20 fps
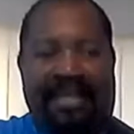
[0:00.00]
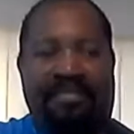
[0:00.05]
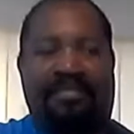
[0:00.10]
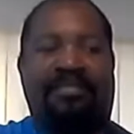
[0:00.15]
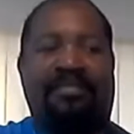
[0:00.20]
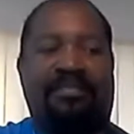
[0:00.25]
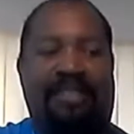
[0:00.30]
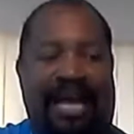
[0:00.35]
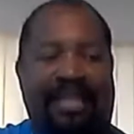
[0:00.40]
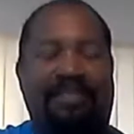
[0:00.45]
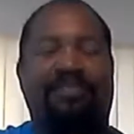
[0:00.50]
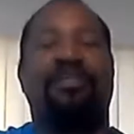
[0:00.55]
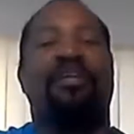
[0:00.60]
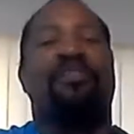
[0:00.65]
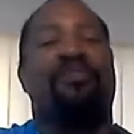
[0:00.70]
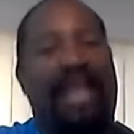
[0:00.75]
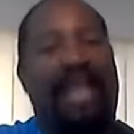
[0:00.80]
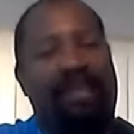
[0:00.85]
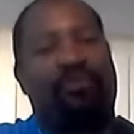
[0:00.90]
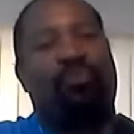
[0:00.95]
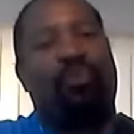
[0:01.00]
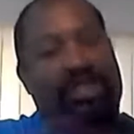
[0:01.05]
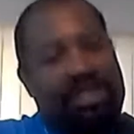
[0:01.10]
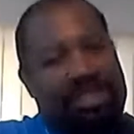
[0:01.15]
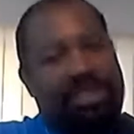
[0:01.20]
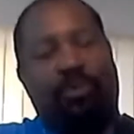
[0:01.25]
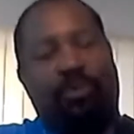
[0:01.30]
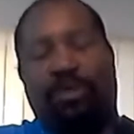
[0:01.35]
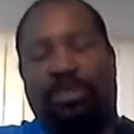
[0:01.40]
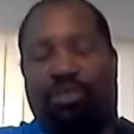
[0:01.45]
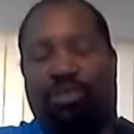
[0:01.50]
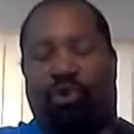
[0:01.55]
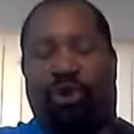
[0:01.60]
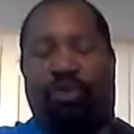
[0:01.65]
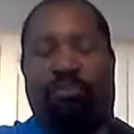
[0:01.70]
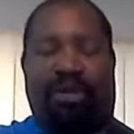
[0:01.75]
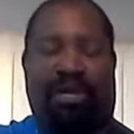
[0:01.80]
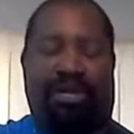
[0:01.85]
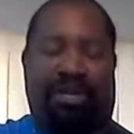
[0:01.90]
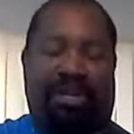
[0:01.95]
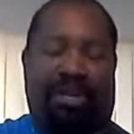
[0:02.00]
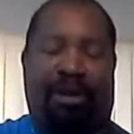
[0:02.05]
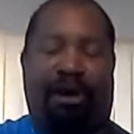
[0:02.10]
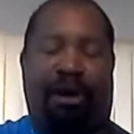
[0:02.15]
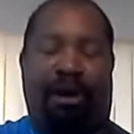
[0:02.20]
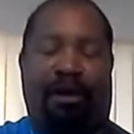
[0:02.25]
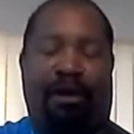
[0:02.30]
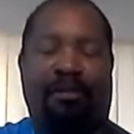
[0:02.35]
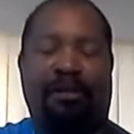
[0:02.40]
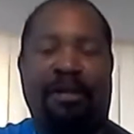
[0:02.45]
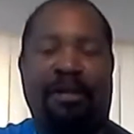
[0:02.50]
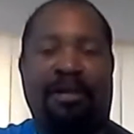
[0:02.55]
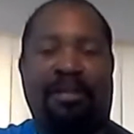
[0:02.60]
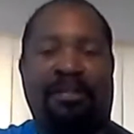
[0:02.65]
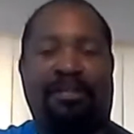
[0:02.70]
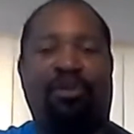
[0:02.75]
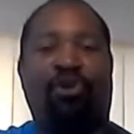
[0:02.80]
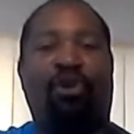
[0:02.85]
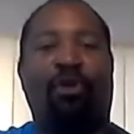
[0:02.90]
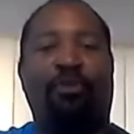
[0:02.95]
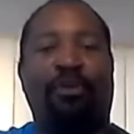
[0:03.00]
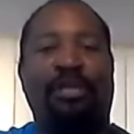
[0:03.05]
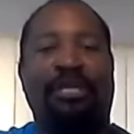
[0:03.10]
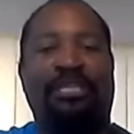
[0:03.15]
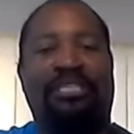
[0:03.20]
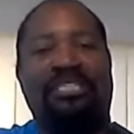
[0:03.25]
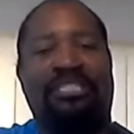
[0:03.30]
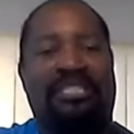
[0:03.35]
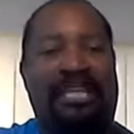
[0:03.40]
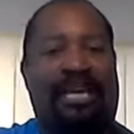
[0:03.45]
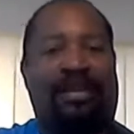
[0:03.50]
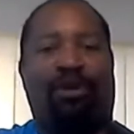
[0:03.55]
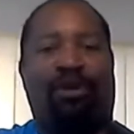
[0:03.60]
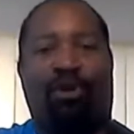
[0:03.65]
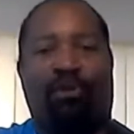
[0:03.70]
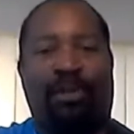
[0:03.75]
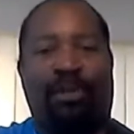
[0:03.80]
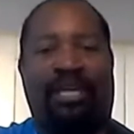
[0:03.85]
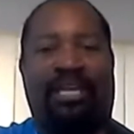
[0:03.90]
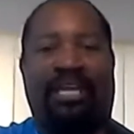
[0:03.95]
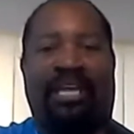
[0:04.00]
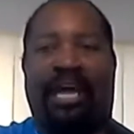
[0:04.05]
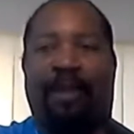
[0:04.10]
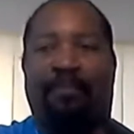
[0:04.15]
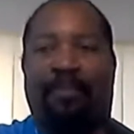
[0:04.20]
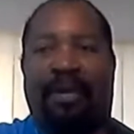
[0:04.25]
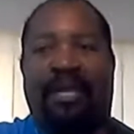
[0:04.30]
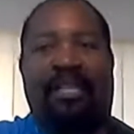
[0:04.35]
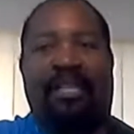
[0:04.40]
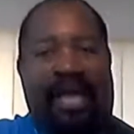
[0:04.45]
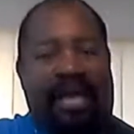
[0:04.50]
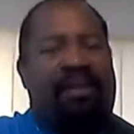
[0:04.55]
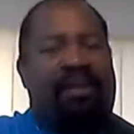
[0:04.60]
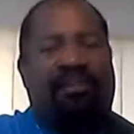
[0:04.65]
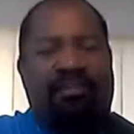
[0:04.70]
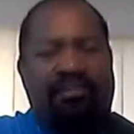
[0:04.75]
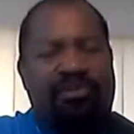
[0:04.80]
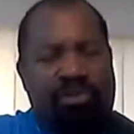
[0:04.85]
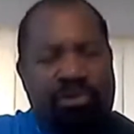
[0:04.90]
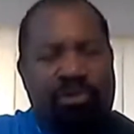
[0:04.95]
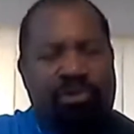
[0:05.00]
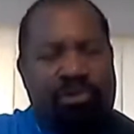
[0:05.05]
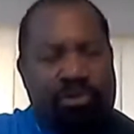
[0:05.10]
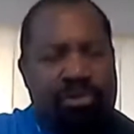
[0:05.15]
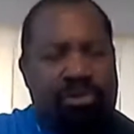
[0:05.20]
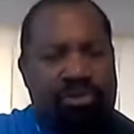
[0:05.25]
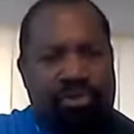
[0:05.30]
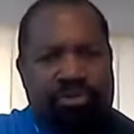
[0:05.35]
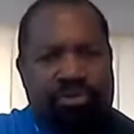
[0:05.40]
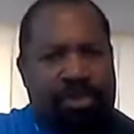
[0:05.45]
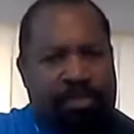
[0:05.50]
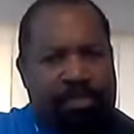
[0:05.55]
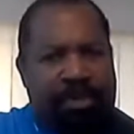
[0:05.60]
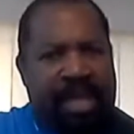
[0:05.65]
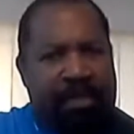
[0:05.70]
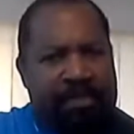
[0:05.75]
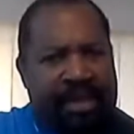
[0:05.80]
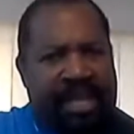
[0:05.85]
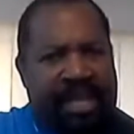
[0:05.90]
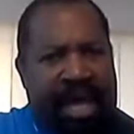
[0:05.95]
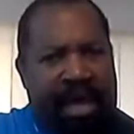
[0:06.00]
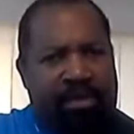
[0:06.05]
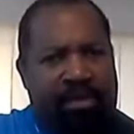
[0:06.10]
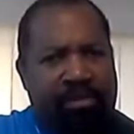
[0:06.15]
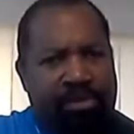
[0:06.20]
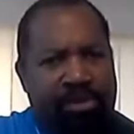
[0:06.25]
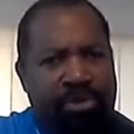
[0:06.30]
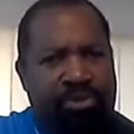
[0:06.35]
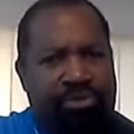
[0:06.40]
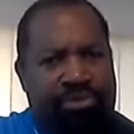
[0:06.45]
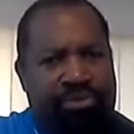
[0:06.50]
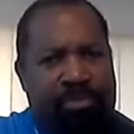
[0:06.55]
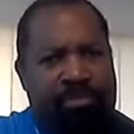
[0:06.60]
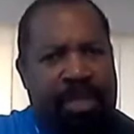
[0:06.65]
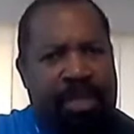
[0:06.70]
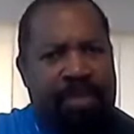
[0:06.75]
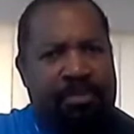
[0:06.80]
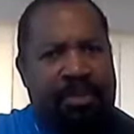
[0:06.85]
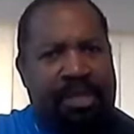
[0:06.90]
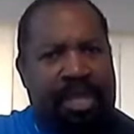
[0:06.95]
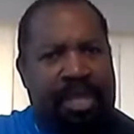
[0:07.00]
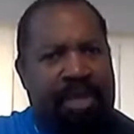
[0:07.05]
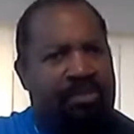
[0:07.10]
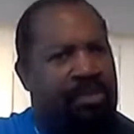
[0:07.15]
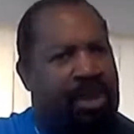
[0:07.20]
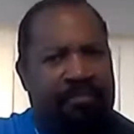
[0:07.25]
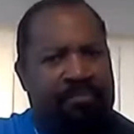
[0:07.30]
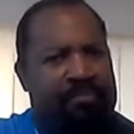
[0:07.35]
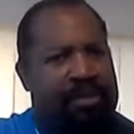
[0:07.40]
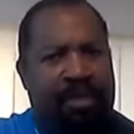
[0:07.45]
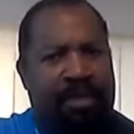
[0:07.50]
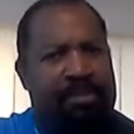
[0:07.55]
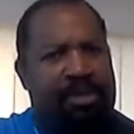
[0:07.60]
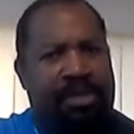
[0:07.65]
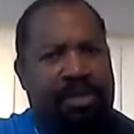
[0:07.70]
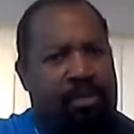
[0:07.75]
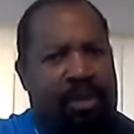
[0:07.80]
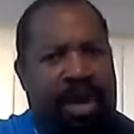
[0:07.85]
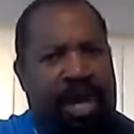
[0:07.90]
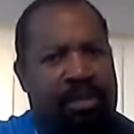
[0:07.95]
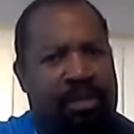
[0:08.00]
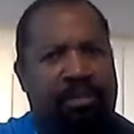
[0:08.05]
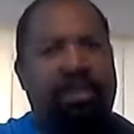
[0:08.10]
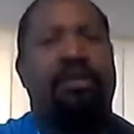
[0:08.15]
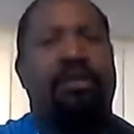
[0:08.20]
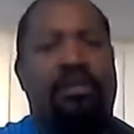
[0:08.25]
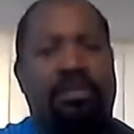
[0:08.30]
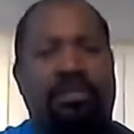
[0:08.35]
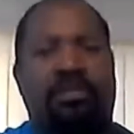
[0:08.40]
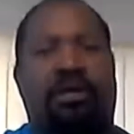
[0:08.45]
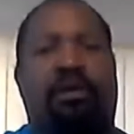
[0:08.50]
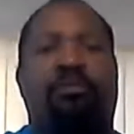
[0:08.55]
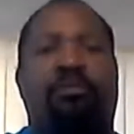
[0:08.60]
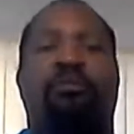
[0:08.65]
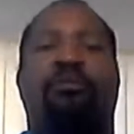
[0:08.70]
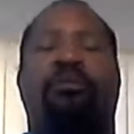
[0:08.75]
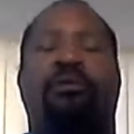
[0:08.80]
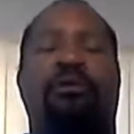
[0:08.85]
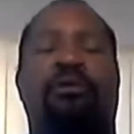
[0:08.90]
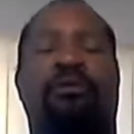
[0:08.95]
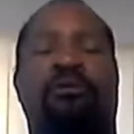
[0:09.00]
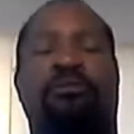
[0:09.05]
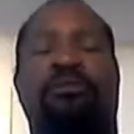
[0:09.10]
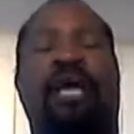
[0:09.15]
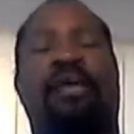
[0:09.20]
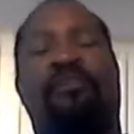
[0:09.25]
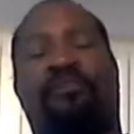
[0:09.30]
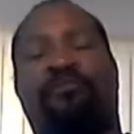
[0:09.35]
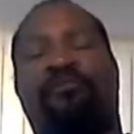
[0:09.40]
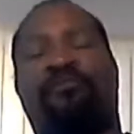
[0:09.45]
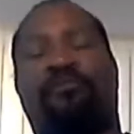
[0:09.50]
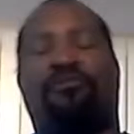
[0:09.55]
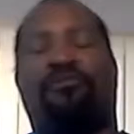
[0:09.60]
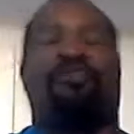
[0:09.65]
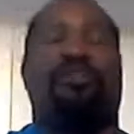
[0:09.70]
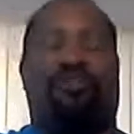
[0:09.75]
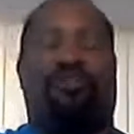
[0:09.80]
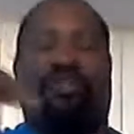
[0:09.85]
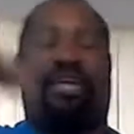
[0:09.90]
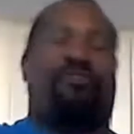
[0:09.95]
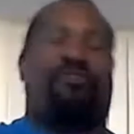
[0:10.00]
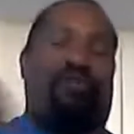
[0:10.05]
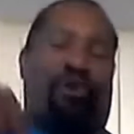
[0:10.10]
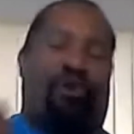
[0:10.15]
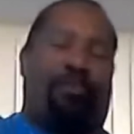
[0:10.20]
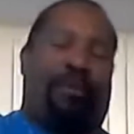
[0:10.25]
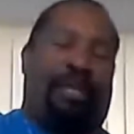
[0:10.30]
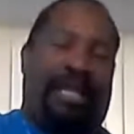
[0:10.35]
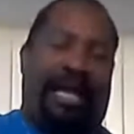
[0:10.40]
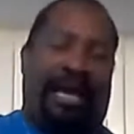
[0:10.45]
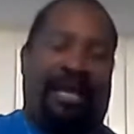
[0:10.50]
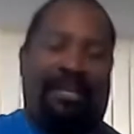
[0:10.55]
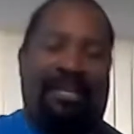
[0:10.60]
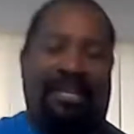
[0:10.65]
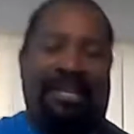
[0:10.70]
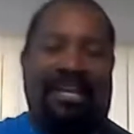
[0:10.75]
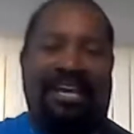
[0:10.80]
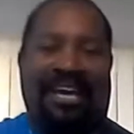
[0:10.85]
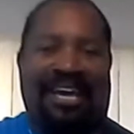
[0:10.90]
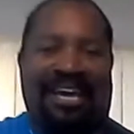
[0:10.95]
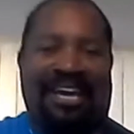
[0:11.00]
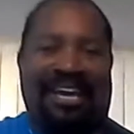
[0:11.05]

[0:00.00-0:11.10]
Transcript: That's when she would join me in the car. Normally she's at home looking at me like you should play me now. You should play me now. You haven't played me in a while. So that's she stays home a lot.